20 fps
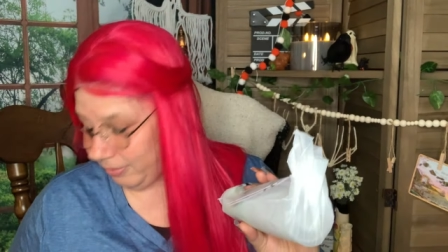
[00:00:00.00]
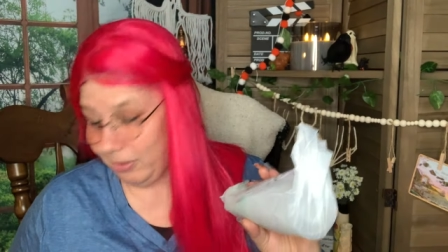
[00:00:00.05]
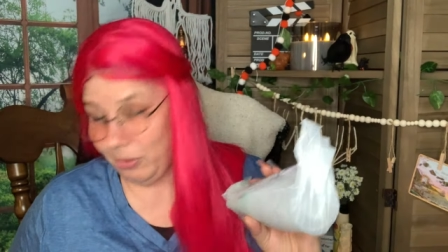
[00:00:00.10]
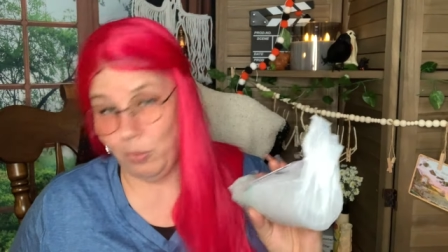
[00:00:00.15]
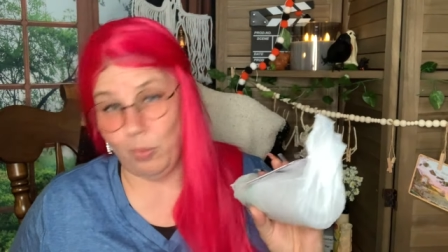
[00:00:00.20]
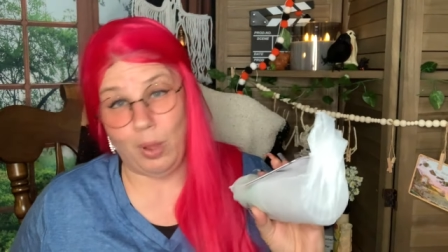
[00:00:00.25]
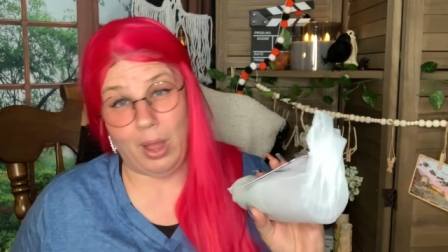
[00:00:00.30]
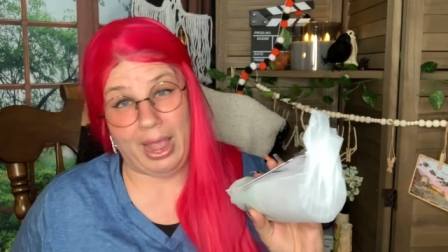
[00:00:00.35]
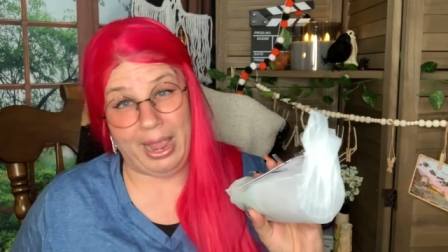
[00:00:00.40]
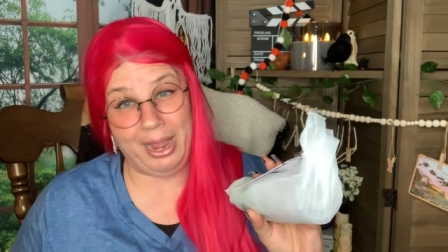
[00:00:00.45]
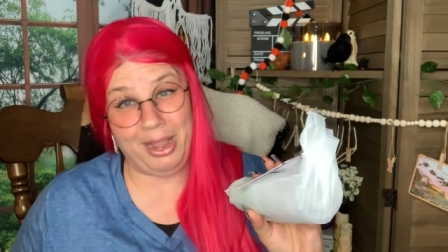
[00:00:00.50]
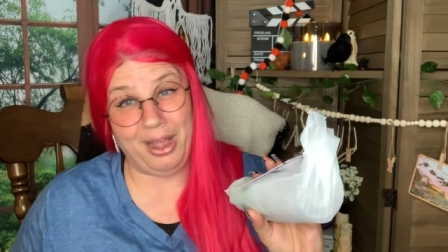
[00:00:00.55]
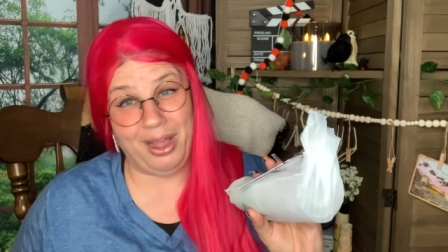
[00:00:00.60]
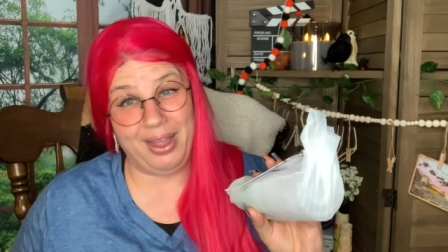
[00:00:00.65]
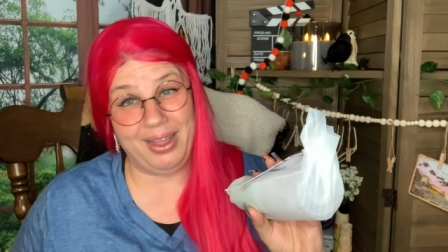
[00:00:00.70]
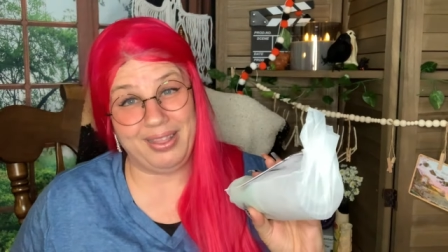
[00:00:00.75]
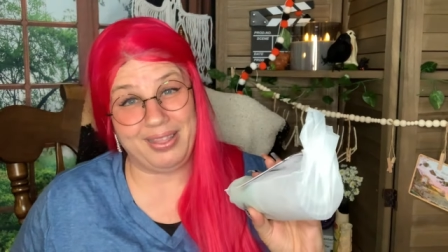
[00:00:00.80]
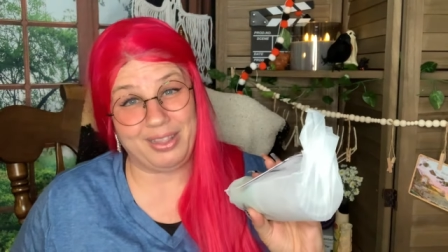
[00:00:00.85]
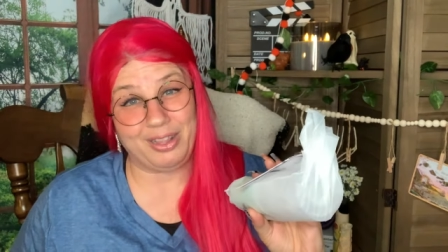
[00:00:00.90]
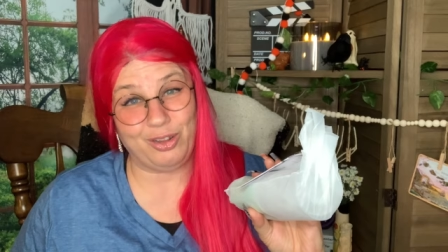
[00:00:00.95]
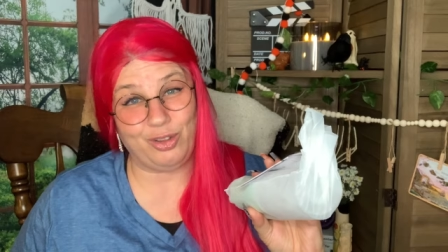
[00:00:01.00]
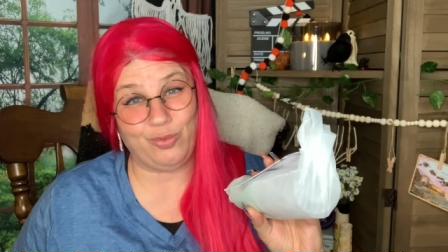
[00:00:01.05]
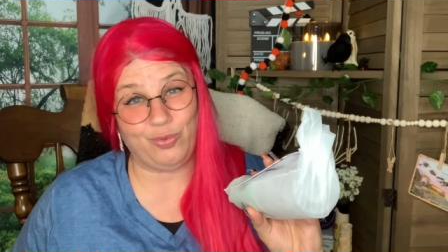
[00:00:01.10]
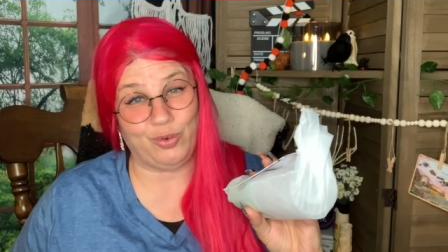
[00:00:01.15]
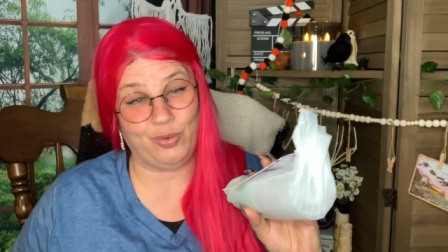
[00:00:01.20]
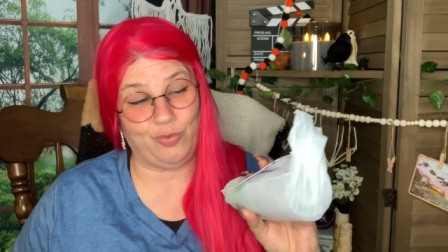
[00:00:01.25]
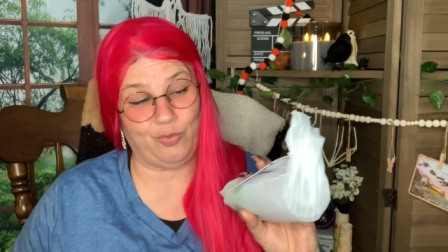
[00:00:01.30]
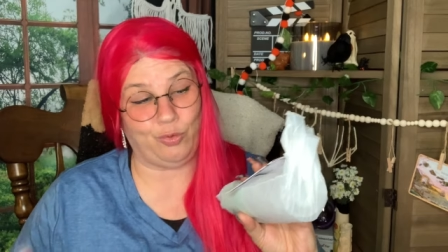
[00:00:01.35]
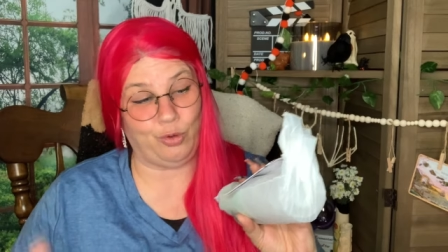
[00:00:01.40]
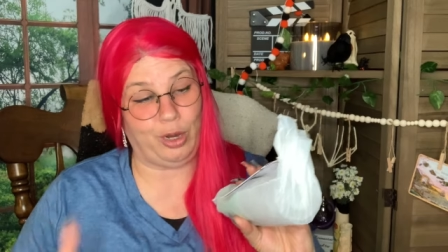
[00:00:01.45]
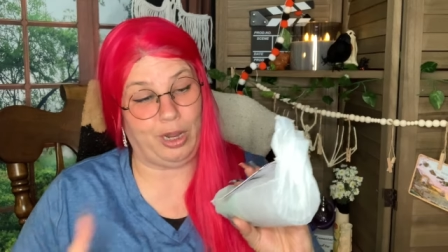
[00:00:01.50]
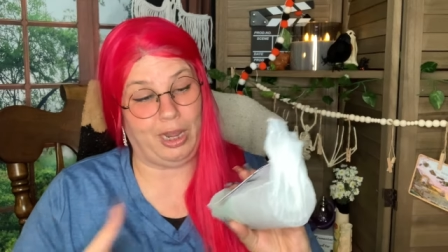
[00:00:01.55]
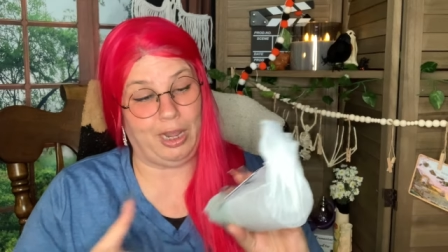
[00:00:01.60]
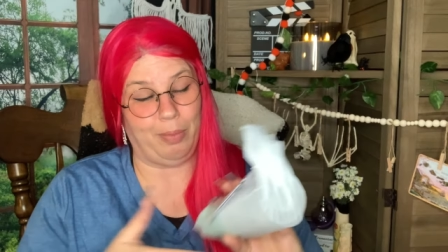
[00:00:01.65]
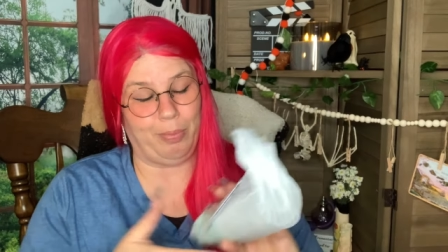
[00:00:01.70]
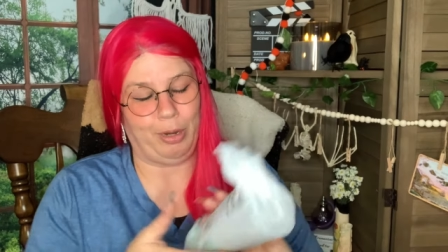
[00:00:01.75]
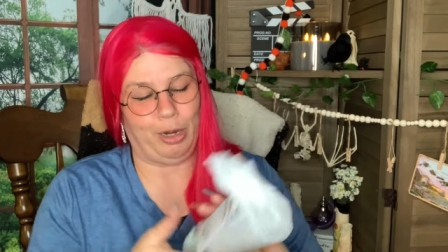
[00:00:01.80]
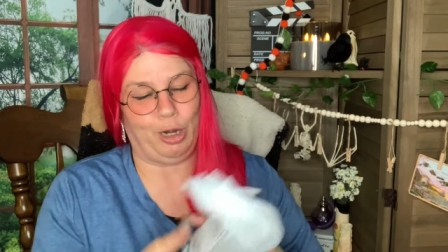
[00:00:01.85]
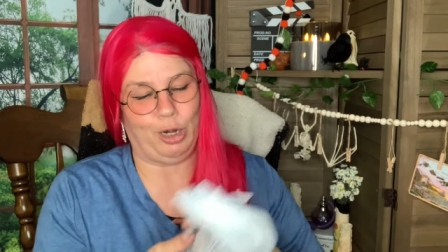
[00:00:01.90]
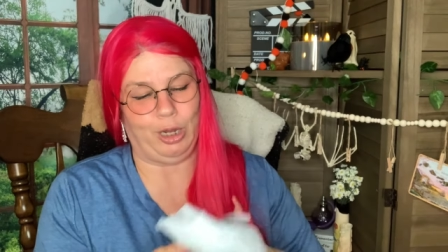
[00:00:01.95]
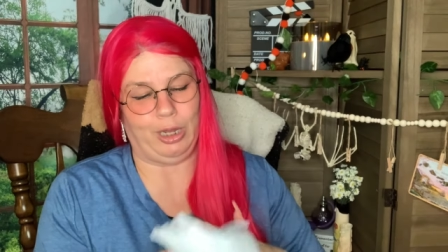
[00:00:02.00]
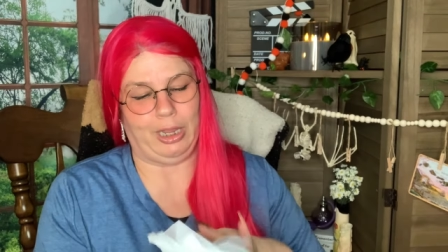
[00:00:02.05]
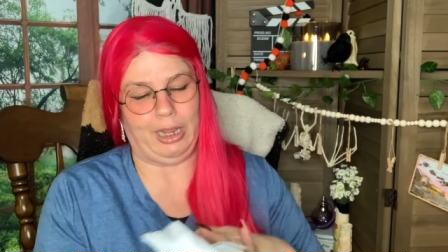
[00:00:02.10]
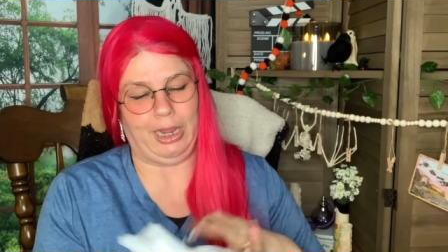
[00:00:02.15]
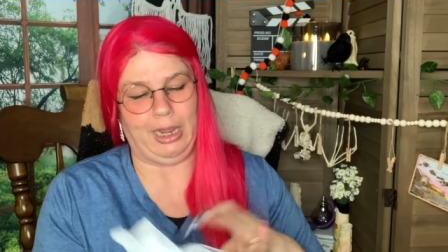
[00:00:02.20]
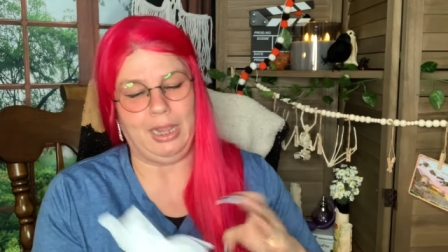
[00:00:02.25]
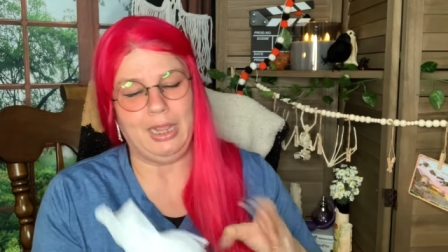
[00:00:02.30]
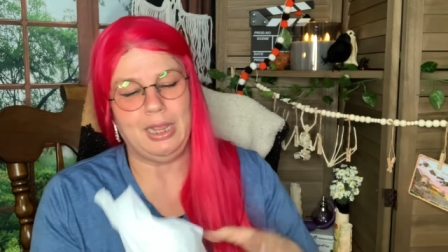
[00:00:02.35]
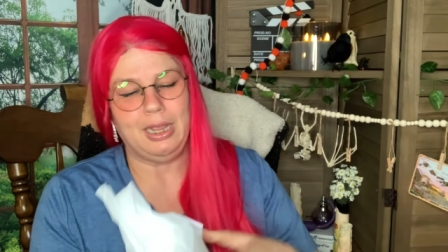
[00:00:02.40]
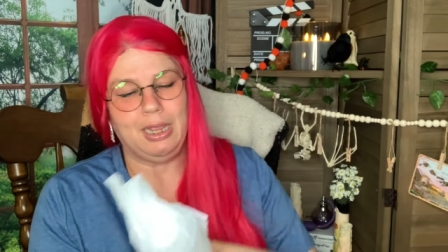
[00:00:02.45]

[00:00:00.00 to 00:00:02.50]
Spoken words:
Well, I got this for free, apparently.